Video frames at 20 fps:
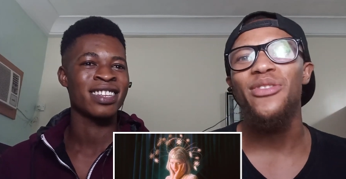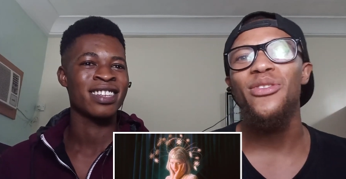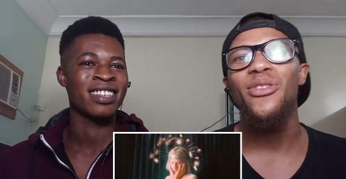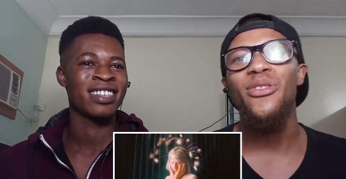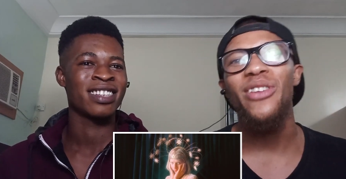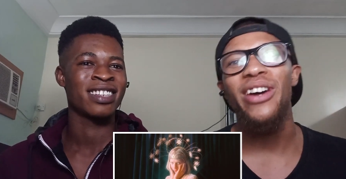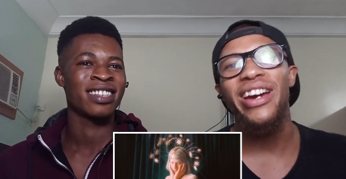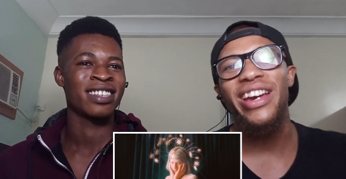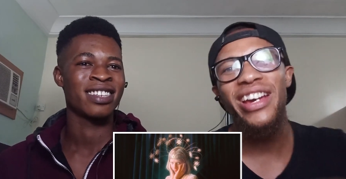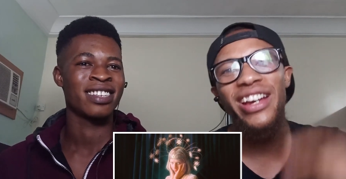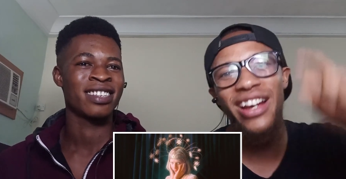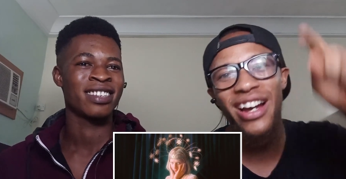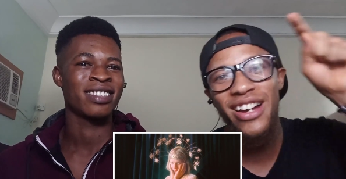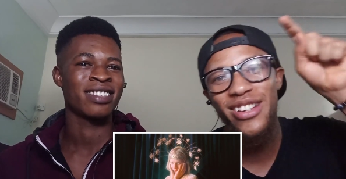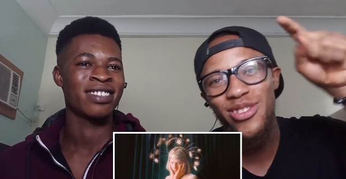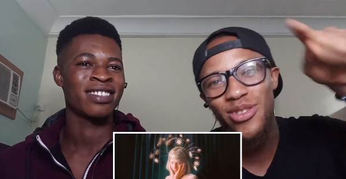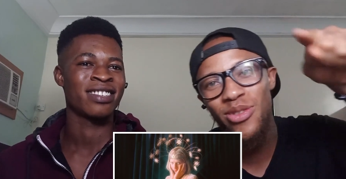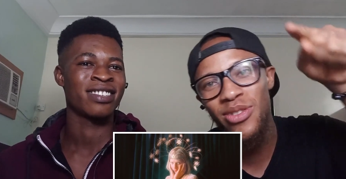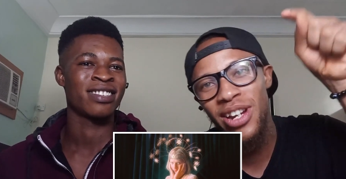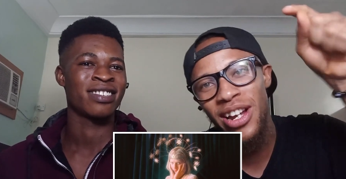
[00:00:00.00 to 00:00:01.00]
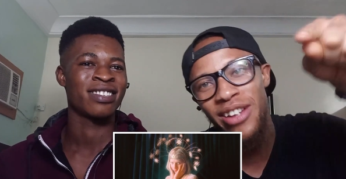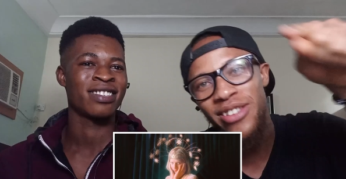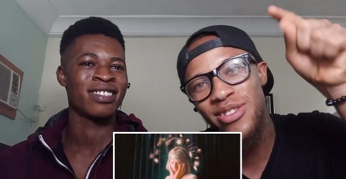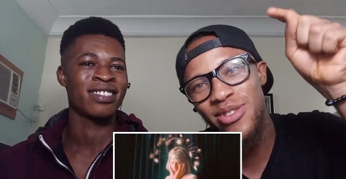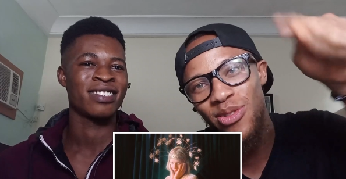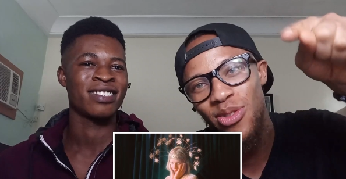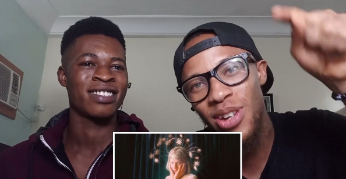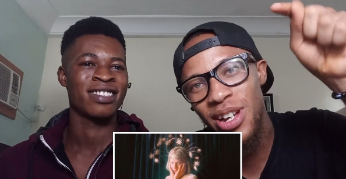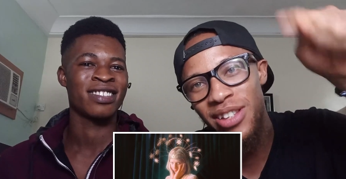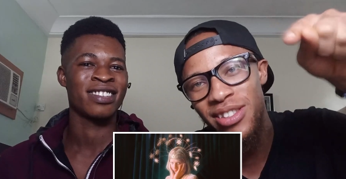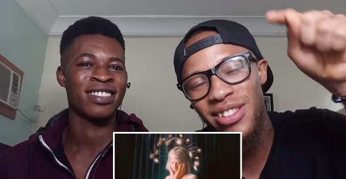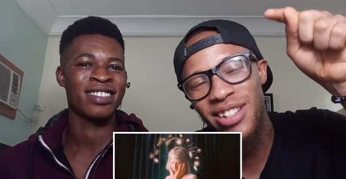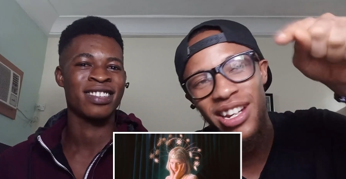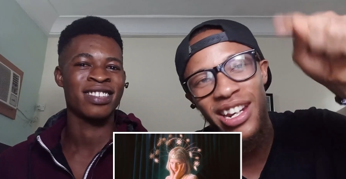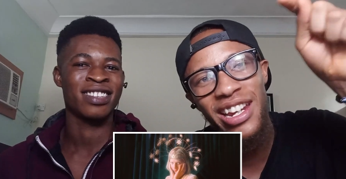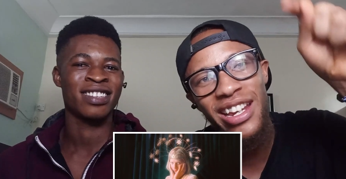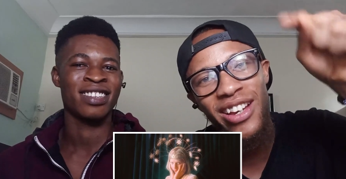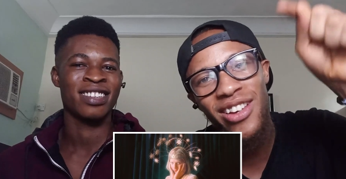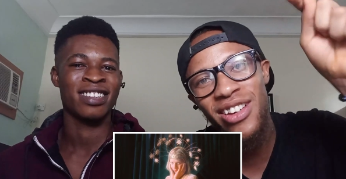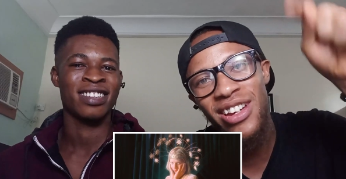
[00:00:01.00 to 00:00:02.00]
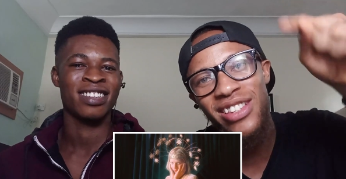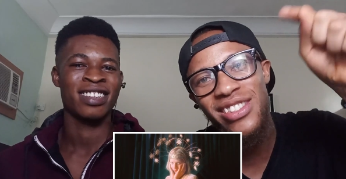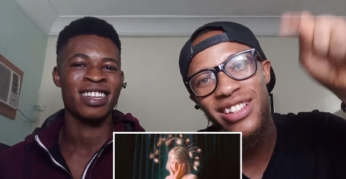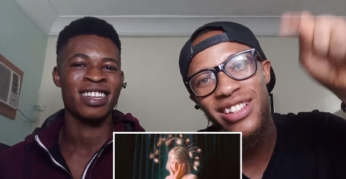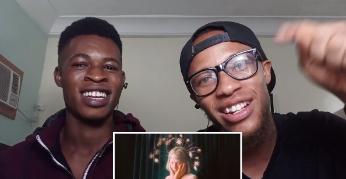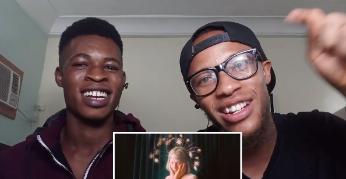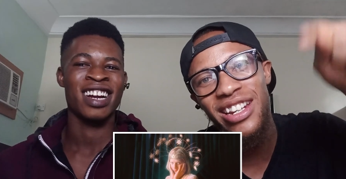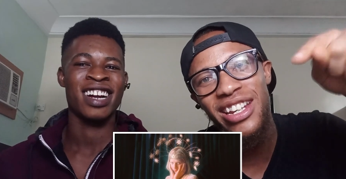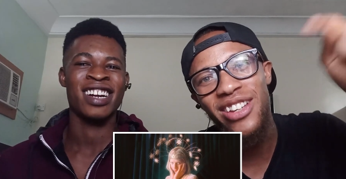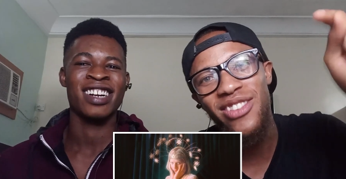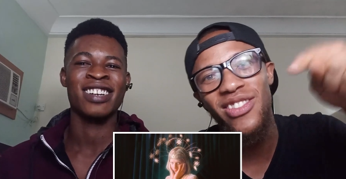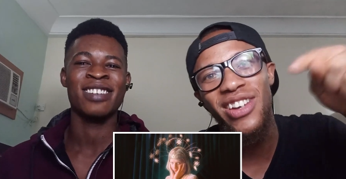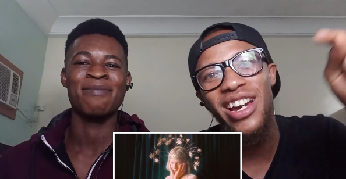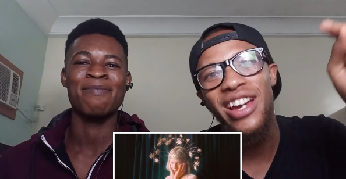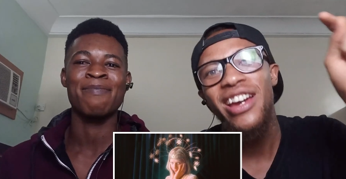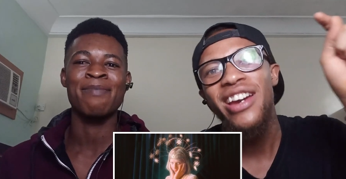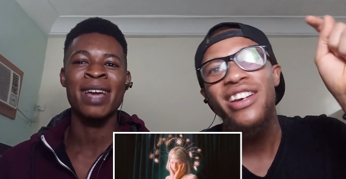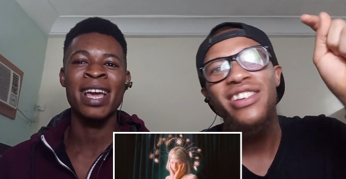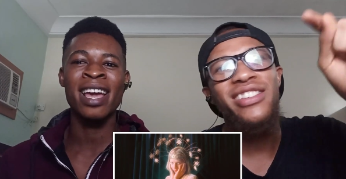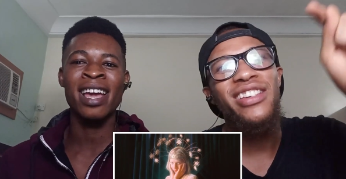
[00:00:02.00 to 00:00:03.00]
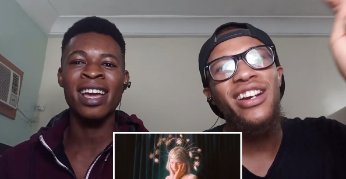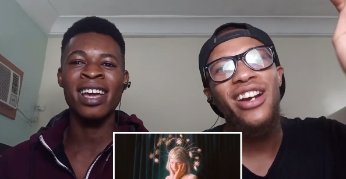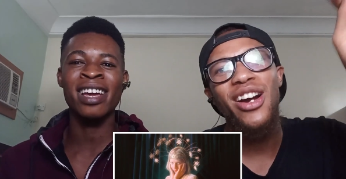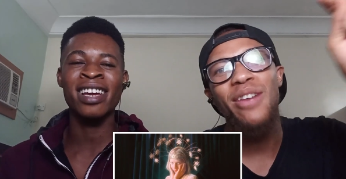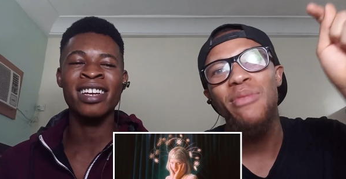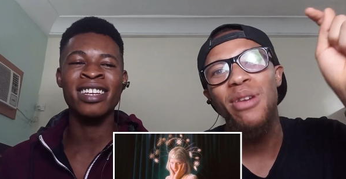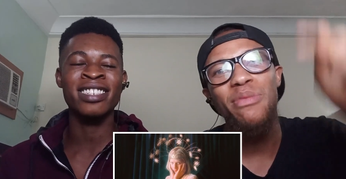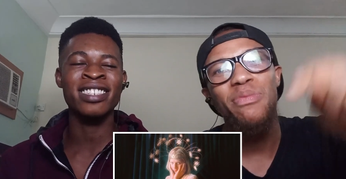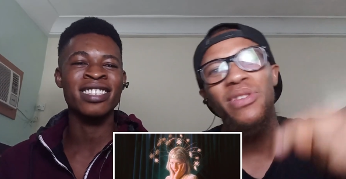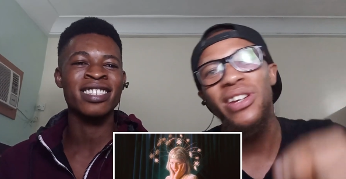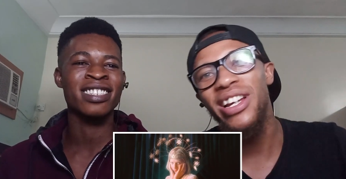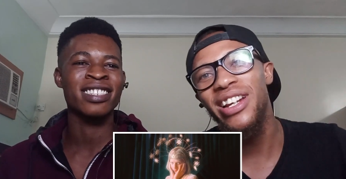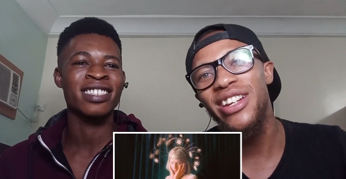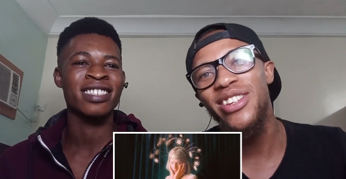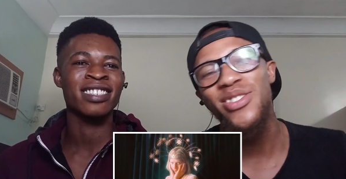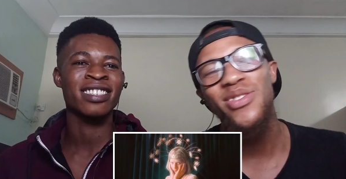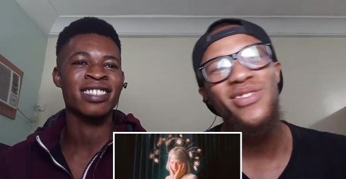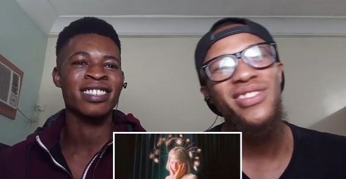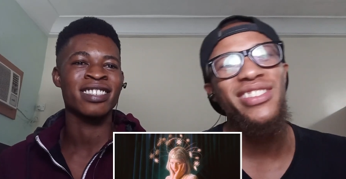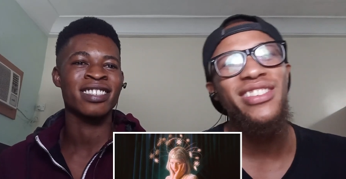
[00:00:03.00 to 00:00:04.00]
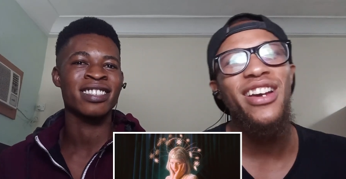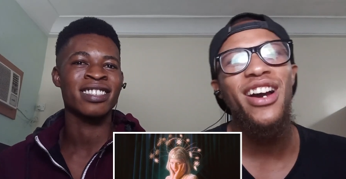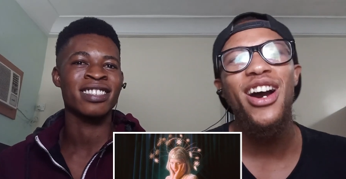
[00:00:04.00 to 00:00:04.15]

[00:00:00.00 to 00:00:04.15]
Speaker 1: Aurora. Hey guys, go down, go down to the link, go down to the link, right? Man. Check out my playlist. You see